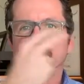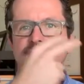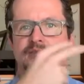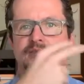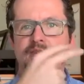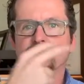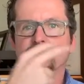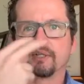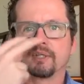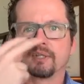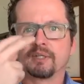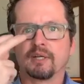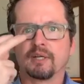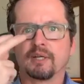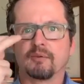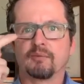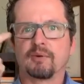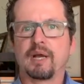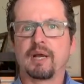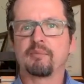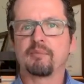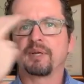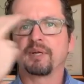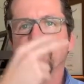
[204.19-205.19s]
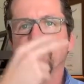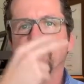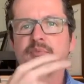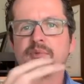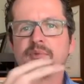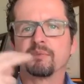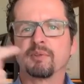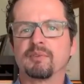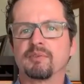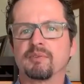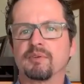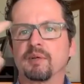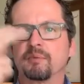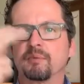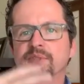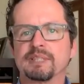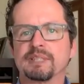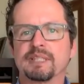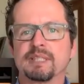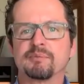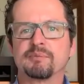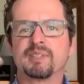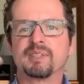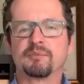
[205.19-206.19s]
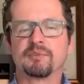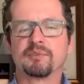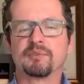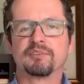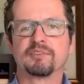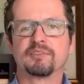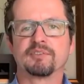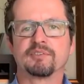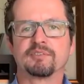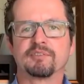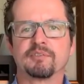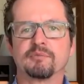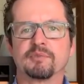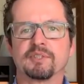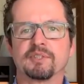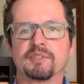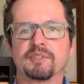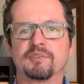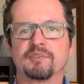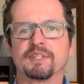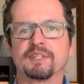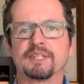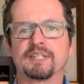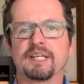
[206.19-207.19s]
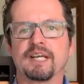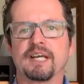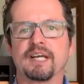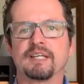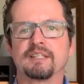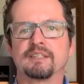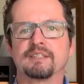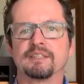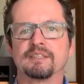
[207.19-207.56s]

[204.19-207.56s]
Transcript: It's what rapid eye movement, REM sleep, some of you are familiar with that.